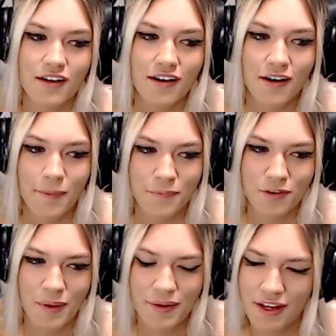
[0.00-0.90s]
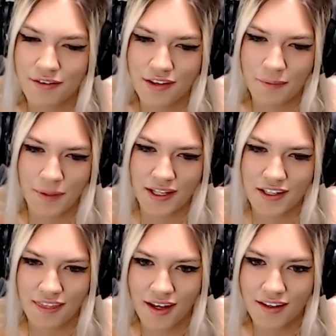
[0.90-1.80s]
So maybe I'd get back
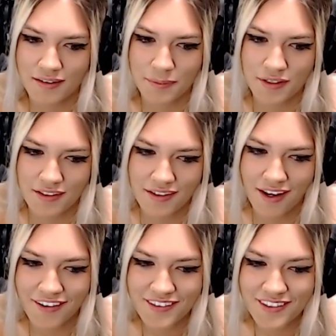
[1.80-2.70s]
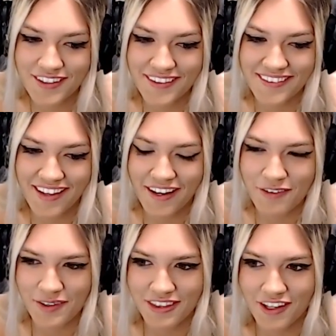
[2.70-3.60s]
into that. But I never
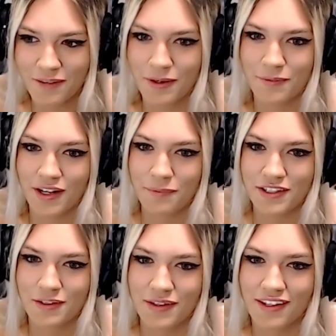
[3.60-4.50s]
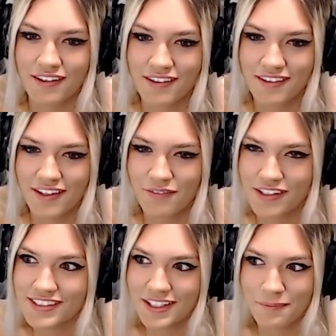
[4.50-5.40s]
really thought about what I'd be doing if I
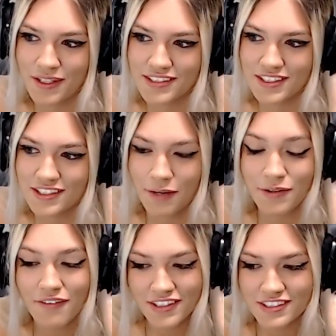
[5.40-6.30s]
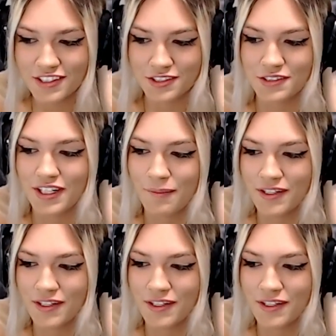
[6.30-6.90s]
didn't play Siege. I would definitely still stream.